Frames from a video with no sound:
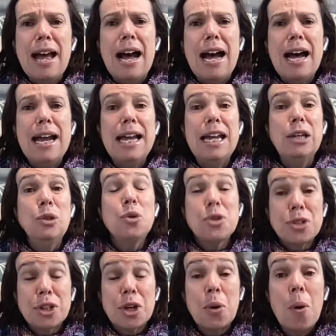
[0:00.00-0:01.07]
It
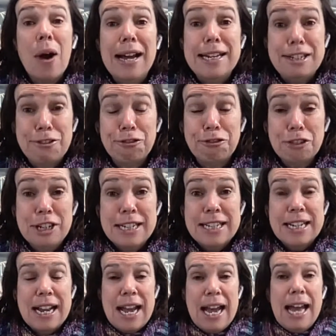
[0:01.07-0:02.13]
looks quite different.